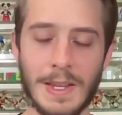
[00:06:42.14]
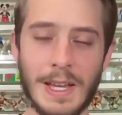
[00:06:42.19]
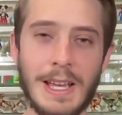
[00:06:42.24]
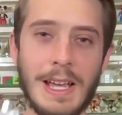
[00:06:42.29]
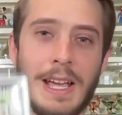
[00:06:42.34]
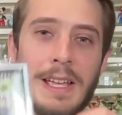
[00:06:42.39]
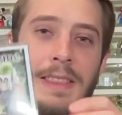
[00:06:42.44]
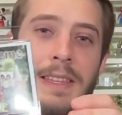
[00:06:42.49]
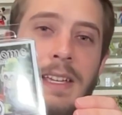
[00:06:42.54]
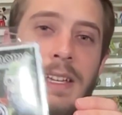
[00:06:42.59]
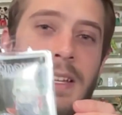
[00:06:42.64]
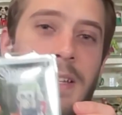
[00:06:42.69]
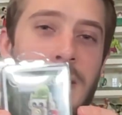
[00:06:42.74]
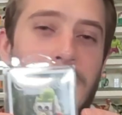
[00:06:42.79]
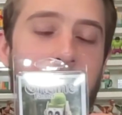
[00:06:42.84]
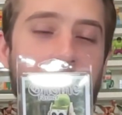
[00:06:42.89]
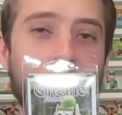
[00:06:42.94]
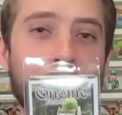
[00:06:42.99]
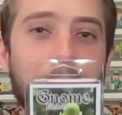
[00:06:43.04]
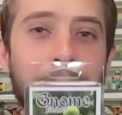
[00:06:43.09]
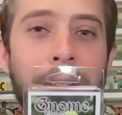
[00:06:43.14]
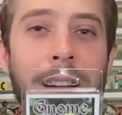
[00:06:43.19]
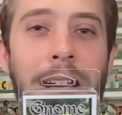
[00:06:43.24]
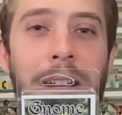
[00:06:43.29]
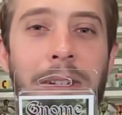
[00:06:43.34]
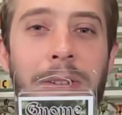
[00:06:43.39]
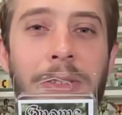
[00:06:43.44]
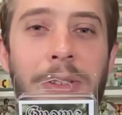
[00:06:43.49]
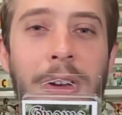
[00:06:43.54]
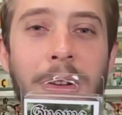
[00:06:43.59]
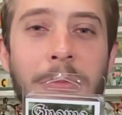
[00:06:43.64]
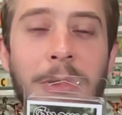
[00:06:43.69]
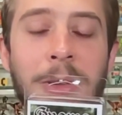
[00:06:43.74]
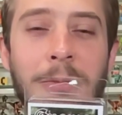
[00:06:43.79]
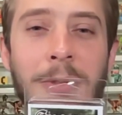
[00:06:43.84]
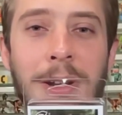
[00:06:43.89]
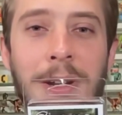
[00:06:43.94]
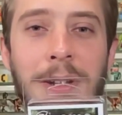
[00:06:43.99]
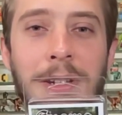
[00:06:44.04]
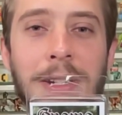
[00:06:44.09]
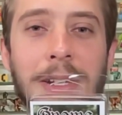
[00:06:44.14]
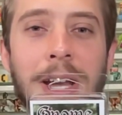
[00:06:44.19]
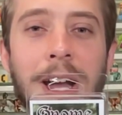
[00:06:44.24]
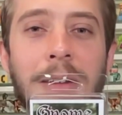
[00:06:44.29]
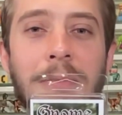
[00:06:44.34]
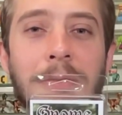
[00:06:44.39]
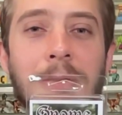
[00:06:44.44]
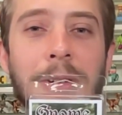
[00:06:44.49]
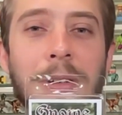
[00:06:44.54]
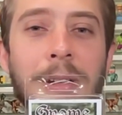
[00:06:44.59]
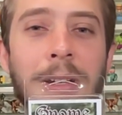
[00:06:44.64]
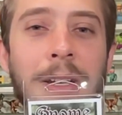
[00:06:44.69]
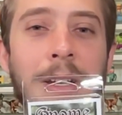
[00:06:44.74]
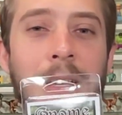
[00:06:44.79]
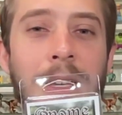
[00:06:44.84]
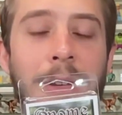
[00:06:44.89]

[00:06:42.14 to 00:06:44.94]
And then the final gnome we wanted to cover